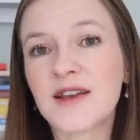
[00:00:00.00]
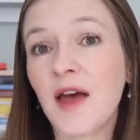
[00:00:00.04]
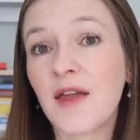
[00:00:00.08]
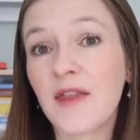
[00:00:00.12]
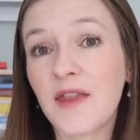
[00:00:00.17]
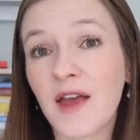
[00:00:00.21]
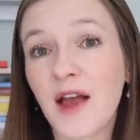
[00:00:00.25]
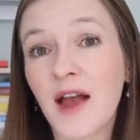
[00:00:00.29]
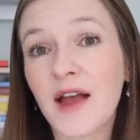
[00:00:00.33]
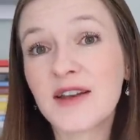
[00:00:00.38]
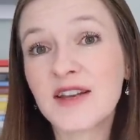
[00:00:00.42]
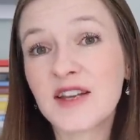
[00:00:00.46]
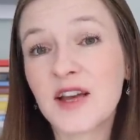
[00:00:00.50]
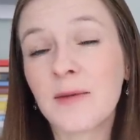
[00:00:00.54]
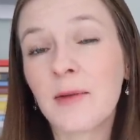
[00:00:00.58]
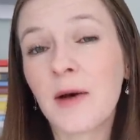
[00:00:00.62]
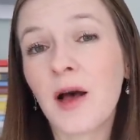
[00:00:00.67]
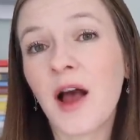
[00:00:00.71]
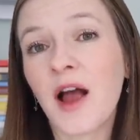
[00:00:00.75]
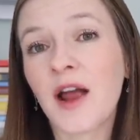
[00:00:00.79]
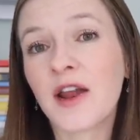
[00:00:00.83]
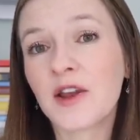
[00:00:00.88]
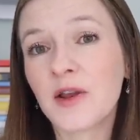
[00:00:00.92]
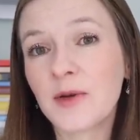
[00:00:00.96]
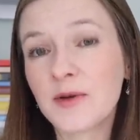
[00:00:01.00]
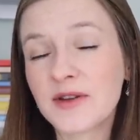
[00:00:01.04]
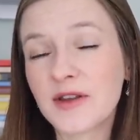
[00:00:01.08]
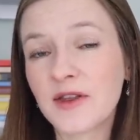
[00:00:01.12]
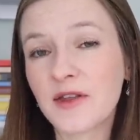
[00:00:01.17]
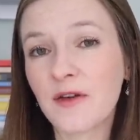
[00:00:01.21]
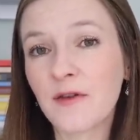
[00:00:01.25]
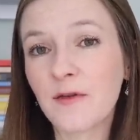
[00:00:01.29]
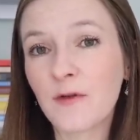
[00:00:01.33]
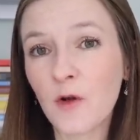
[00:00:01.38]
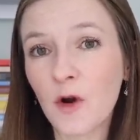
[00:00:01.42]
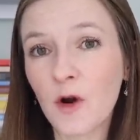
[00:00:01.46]
And the idea behind using
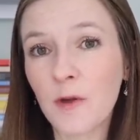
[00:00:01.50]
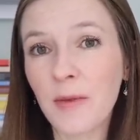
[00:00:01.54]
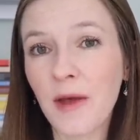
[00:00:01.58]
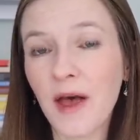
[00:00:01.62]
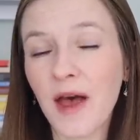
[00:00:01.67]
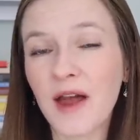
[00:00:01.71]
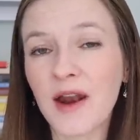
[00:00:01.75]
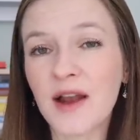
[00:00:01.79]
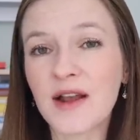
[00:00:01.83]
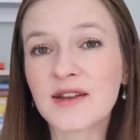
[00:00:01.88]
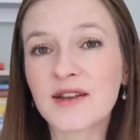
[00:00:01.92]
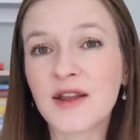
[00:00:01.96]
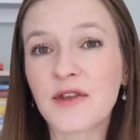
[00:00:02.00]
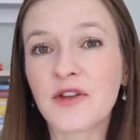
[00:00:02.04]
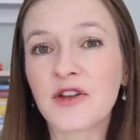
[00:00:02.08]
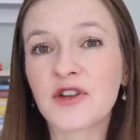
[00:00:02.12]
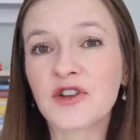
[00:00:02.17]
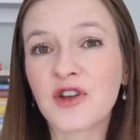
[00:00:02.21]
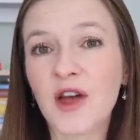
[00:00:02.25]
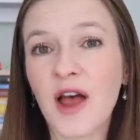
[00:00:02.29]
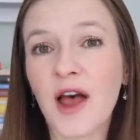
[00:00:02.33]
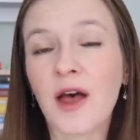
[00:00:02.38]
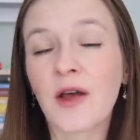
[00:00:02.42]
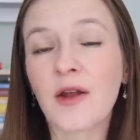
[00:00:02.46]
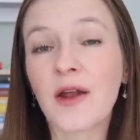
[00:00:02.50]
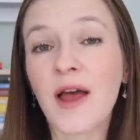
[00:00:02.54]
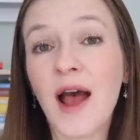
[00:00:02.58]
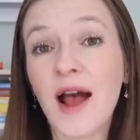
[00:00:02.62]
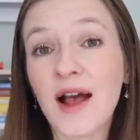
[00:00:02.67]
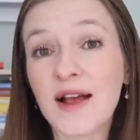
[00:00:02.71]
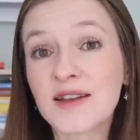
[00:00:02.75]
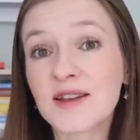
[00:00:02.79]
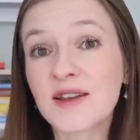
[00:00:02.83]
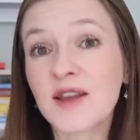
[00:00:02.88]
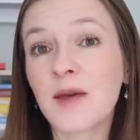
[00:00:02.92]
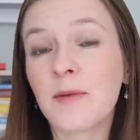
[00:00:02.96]
the floor bed is that the child
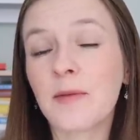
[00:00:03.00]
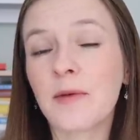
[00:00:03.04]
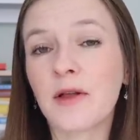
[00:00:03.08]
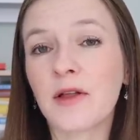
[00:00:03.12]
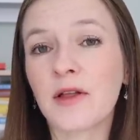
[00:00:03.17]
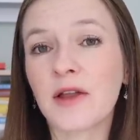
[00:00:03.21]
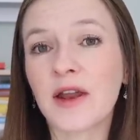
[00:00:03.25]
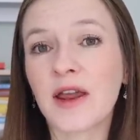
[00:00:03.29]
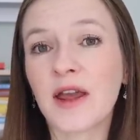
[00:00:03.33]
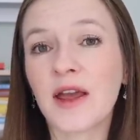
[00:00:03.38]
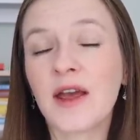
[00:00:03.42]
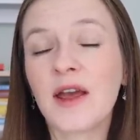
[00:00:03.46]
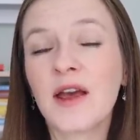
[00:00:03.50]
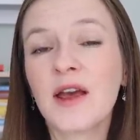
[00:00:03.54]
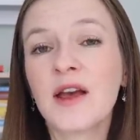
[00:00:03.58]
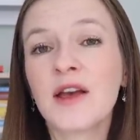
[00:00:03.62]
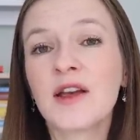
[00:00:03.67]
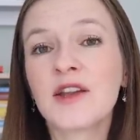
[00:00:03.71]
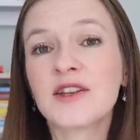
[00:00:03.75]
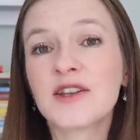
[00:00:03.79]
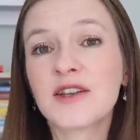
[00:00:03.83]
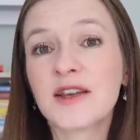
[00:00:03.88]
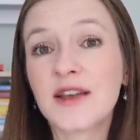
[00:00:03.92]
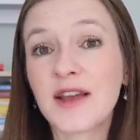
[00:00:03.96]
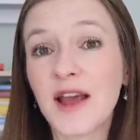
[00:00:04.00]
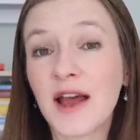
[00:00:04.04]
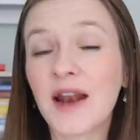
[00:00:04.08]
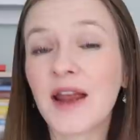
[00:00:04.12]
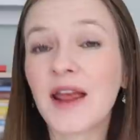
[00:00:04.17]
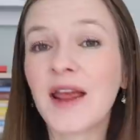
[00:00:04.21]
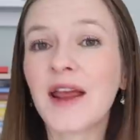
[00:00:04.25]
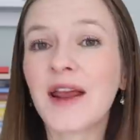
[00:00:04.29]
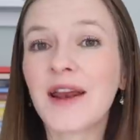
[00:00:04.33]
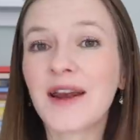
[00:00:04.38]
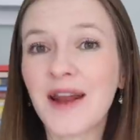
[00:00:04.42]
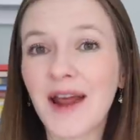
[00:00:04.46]
has the ability to get
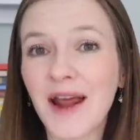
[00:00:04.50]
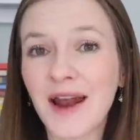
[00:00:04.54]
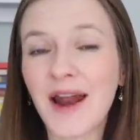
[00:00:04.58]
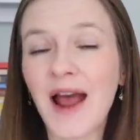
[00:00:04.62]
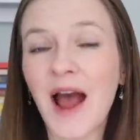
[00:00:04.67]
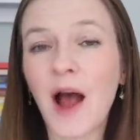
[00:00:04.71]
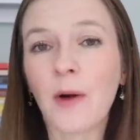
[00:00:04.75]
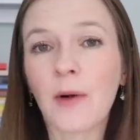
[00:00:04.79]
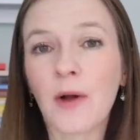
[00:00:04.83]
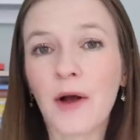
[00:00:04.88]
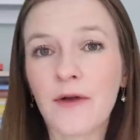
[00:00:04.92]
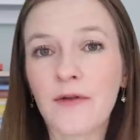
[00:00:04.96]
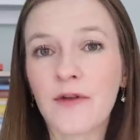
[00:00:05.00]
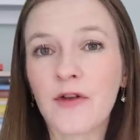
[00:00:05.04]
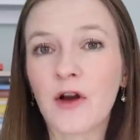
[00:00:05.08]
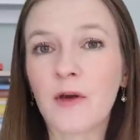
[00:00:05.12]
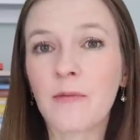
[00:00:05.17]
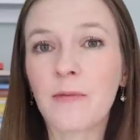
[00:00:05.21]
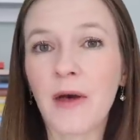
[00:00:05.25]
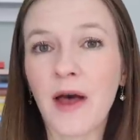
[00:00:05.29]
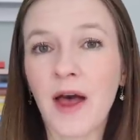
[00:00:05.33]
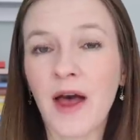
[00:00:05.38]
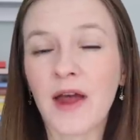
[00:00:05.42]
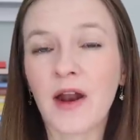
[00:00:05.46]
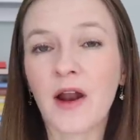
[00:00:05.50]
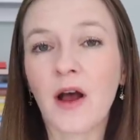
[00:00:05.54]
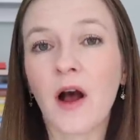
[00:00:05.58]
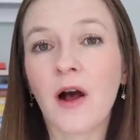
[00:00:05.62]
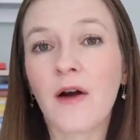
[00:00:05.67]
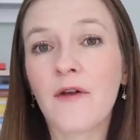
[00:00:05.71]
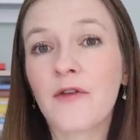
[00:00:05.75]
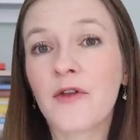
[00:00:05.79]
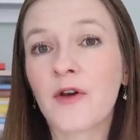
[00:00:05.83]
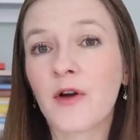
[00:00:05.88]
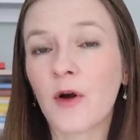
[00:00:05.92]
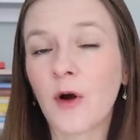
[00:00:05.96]
in and out of their bed
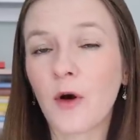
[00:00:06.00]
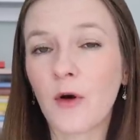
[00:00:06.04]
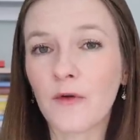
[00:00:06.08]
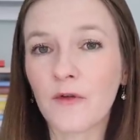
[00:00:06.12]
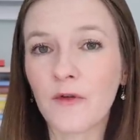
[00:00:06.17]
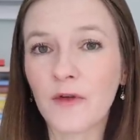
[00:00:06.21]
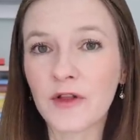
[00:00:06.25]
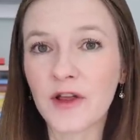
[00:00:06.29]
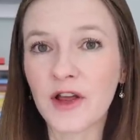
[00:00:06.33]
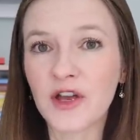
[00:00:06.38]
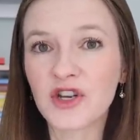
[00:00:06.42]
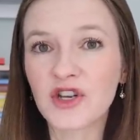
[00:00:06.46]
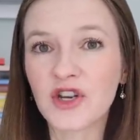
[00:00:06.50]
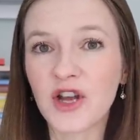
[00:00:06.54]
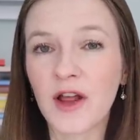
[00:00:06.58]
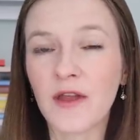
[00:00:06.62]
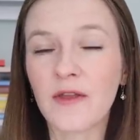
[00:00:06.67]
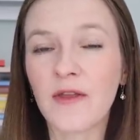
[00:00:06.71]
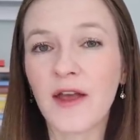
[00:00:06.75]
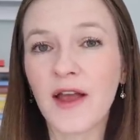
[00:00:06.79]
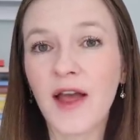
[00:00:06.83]
of their own volition.